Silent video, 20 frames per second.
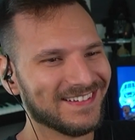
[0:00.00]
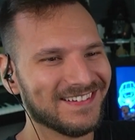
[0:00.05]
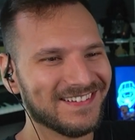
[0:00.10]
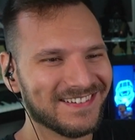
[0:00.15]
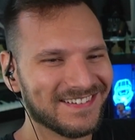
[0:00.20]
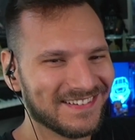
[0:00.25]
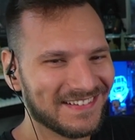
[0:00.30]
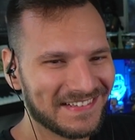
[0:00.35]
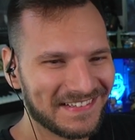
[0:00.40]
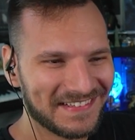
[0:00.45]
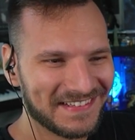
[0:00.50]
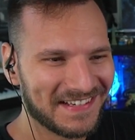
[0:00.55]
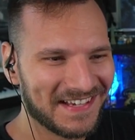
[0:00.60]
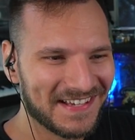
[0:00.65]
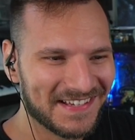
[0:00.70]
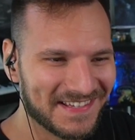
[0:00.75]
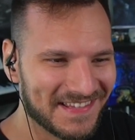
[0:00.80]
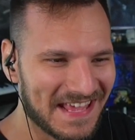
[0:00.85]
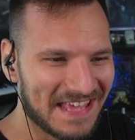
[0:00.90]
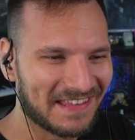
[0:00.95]
Petrol. I'm going with
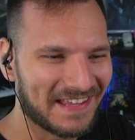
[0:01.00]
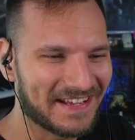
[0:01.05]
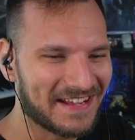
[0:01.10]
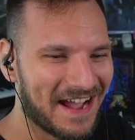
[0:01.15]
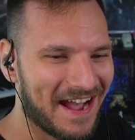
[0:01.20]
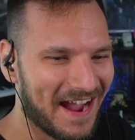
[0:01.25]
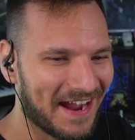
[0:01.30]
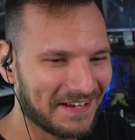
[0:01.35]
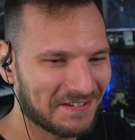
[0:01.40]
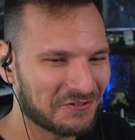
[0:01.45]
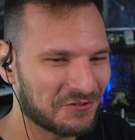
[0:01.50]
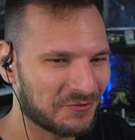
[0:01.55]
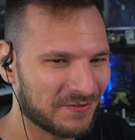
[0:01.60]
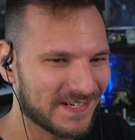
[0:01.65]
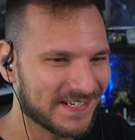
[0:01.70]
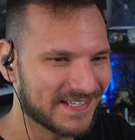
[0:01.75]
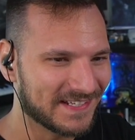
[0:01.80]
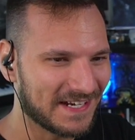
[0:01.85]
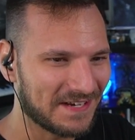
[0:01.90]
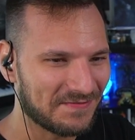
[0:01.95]
Isn't you. that like high Don't
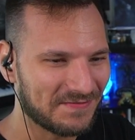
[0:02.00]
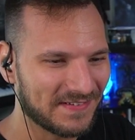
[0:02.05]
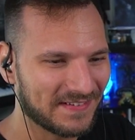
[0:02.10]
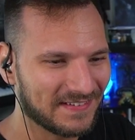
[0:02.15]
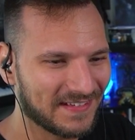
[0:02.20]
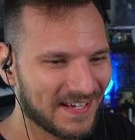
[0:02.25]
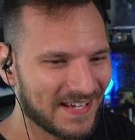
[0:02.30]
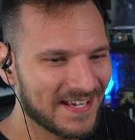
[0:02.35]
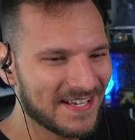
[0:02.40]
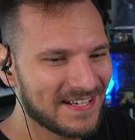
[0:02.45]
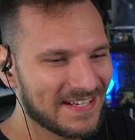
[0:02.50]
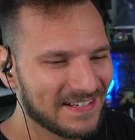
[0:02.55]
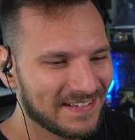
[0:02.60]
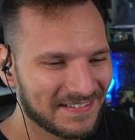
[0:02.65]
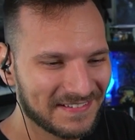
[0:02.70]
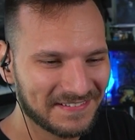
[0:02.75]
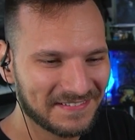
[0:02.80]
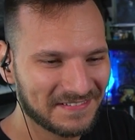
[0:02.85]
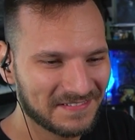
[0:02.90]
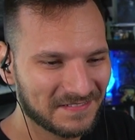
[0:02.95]
treason? I feel like.
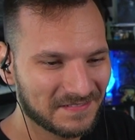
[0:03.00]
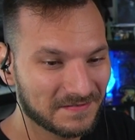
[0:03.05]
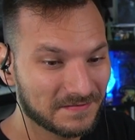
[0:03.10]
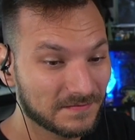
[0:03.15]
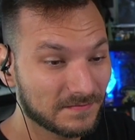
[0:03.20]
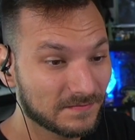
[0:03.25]
Your luck.